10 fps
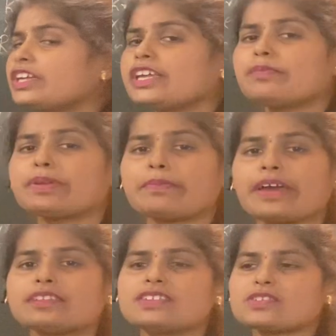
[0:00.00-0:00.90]
he
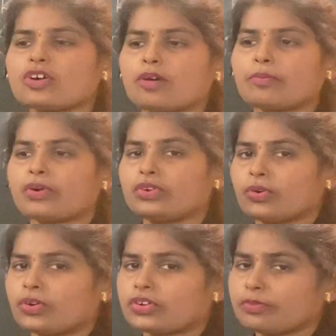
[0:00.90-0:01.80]
prepared this compound
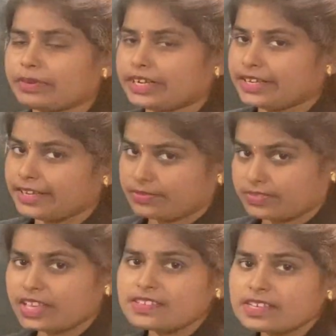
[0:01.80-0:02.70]

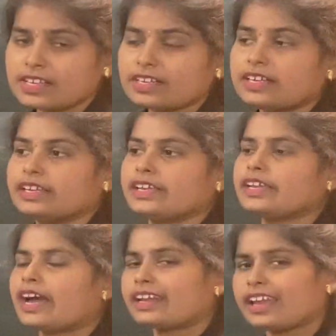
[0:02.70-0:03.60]
O2PTF6,
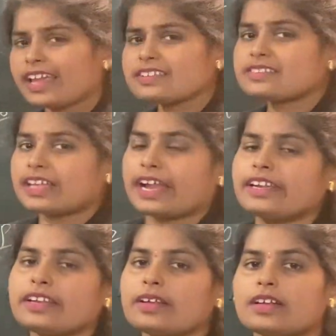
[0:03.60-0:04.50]
he analyzed that
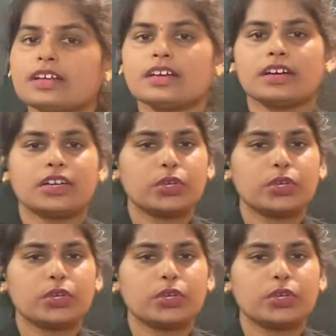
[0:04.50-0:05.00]
to